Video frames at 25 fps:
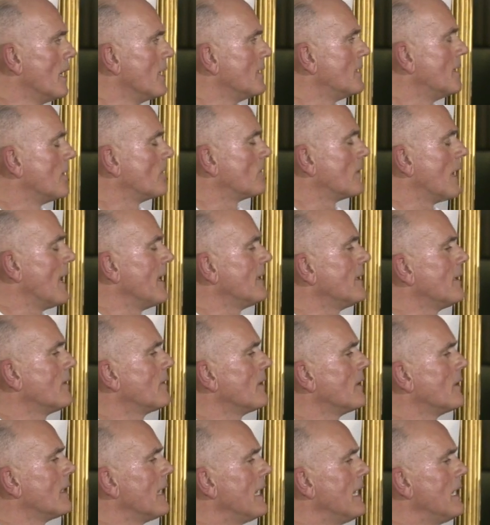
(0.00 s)
decided
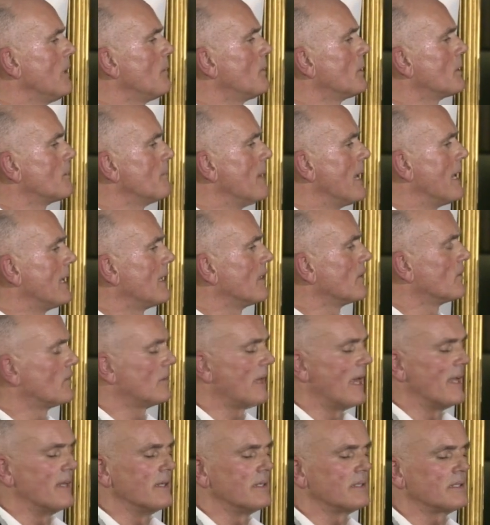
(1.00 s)
that he would make a
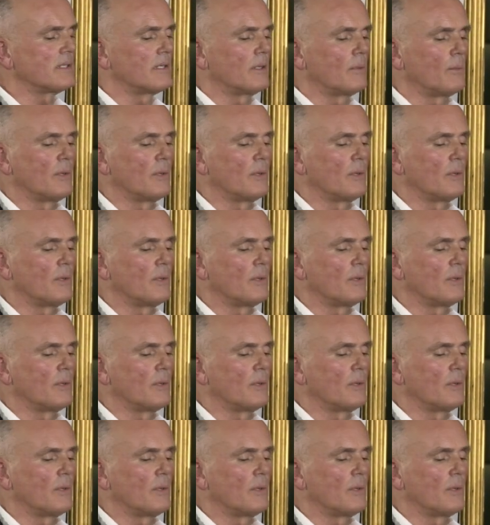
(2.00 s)
scent